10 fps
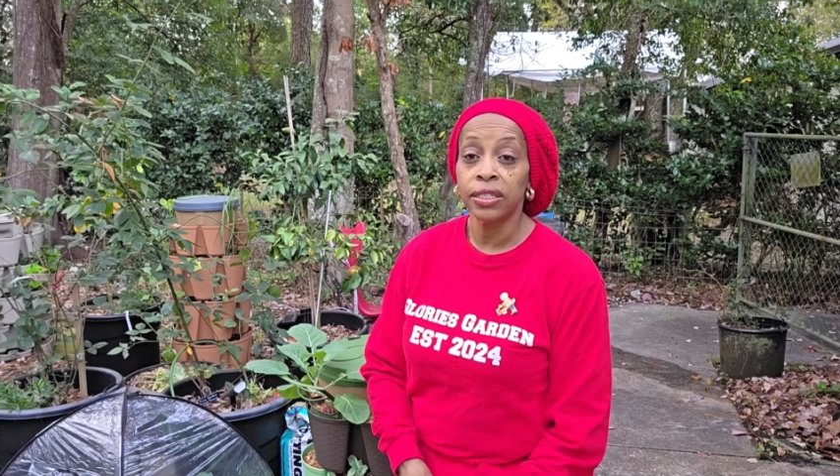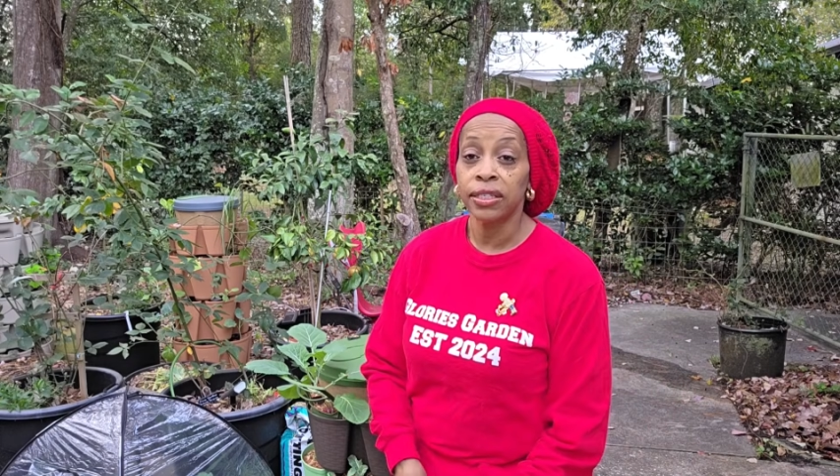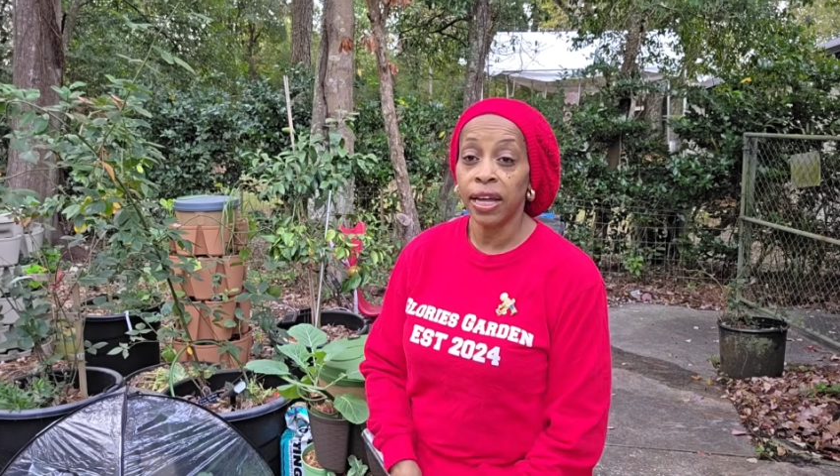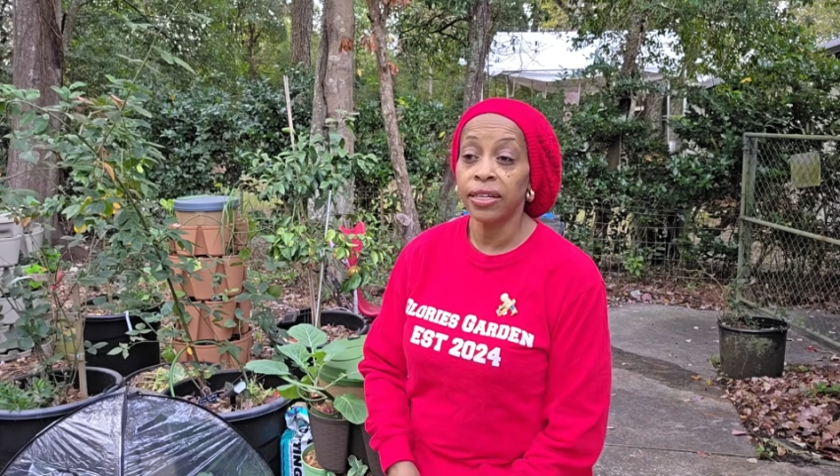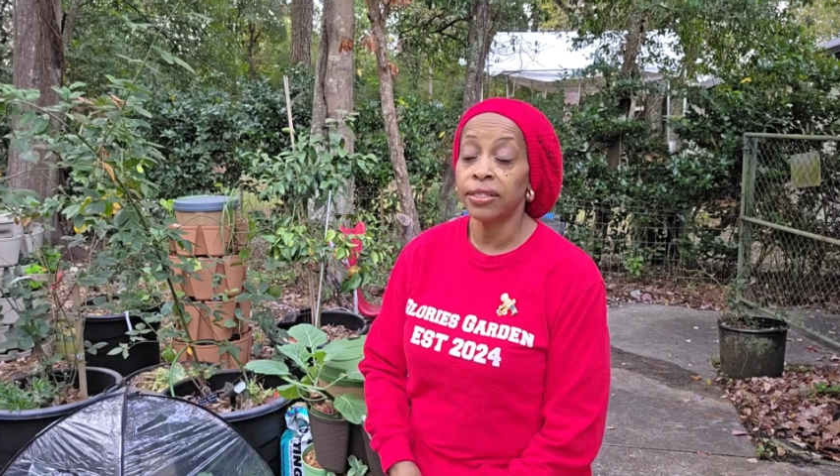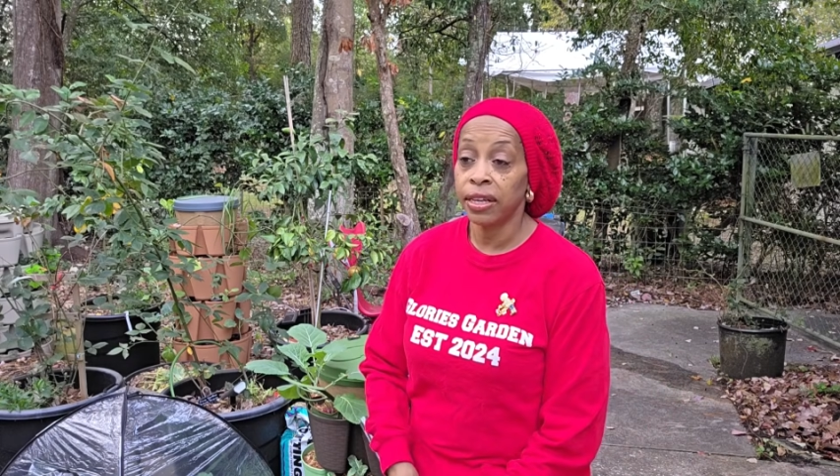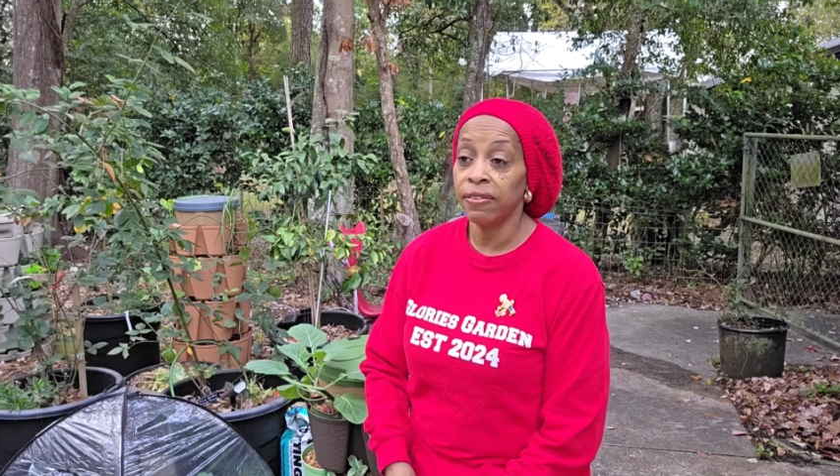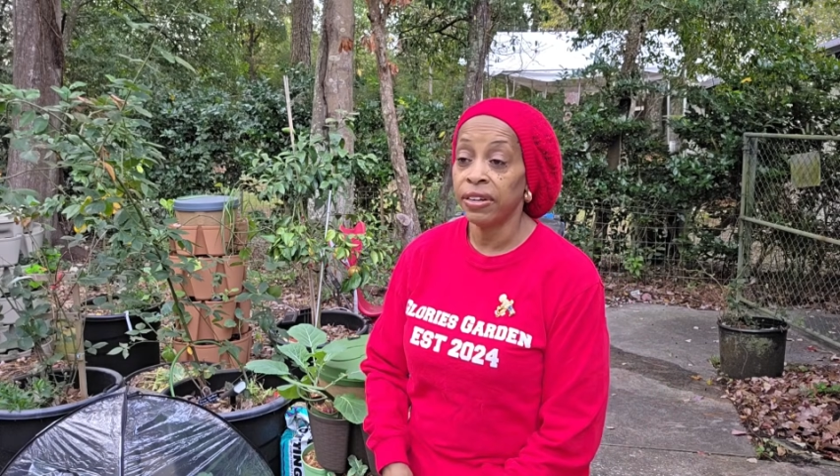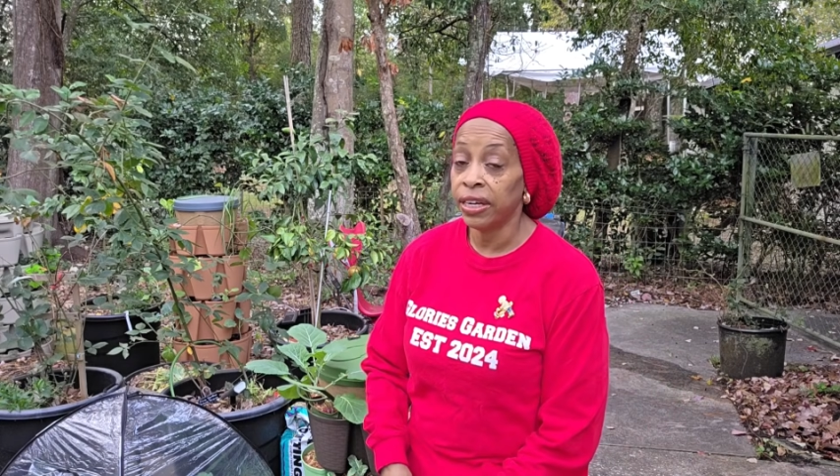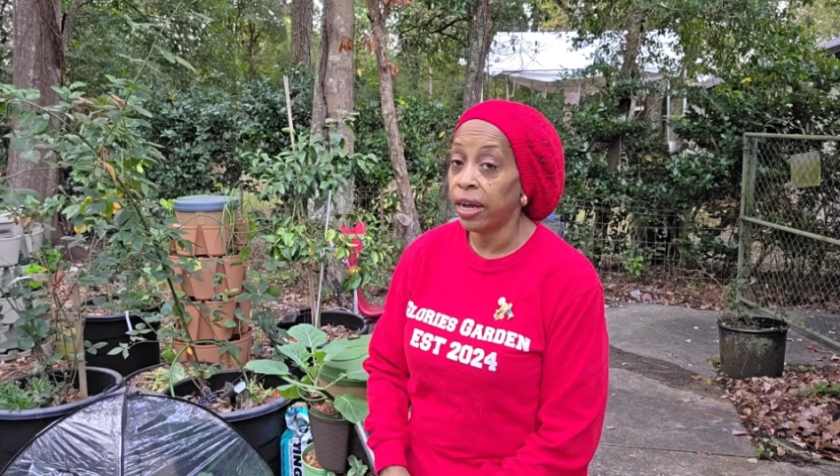
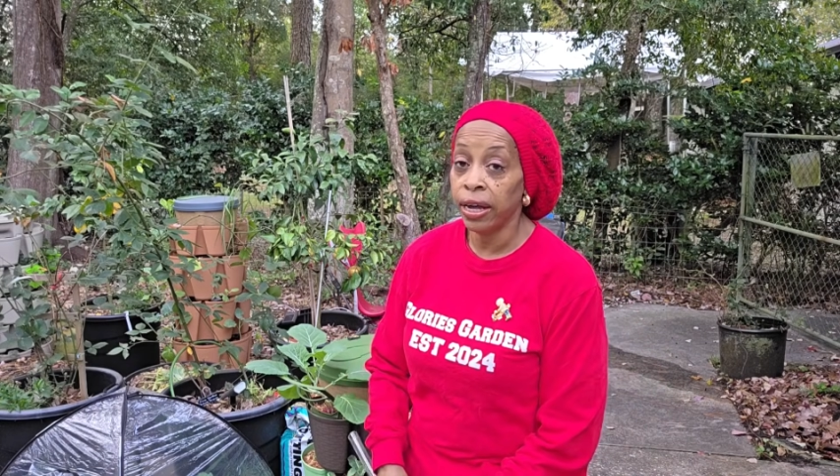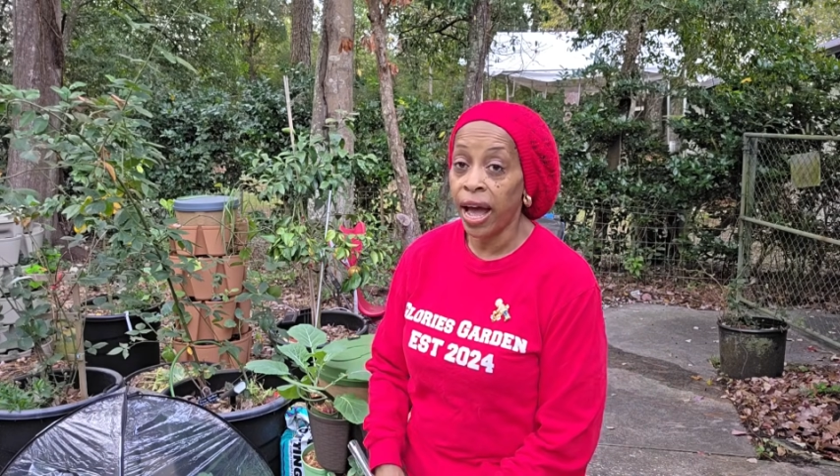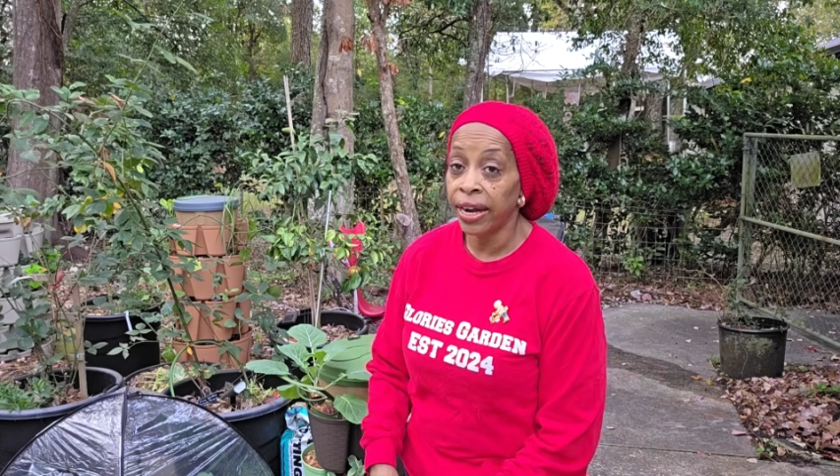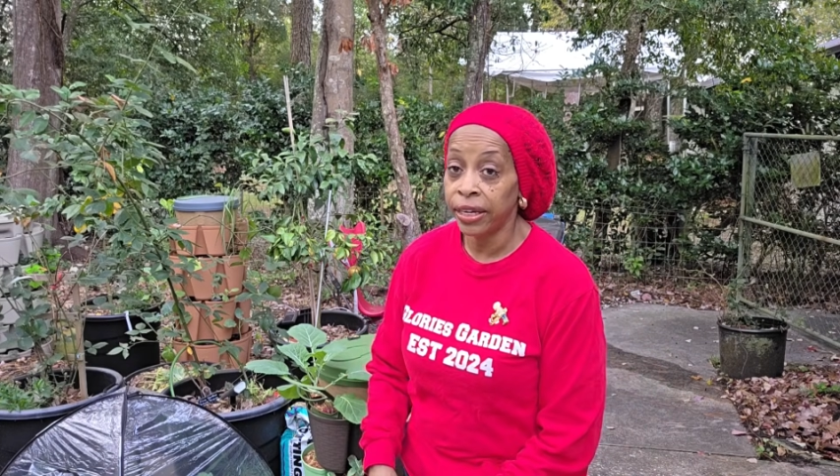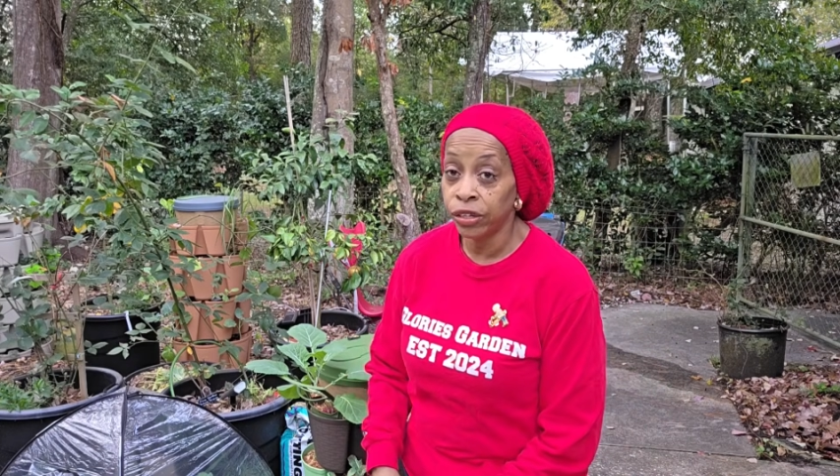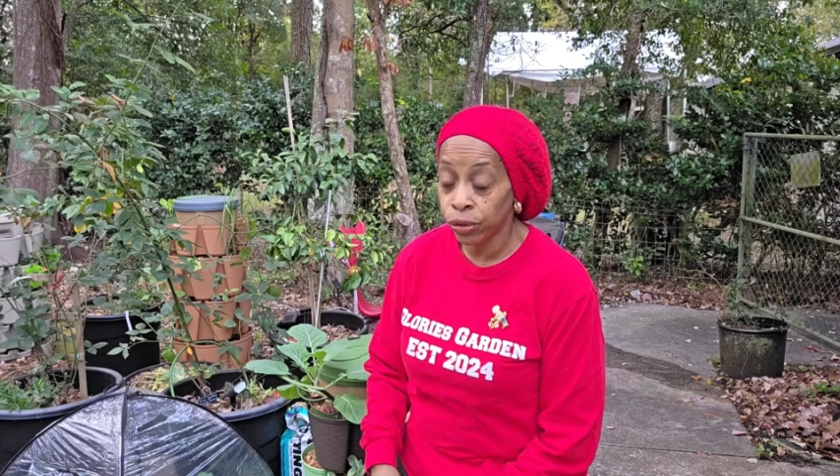Thanksgiving Day. I didn't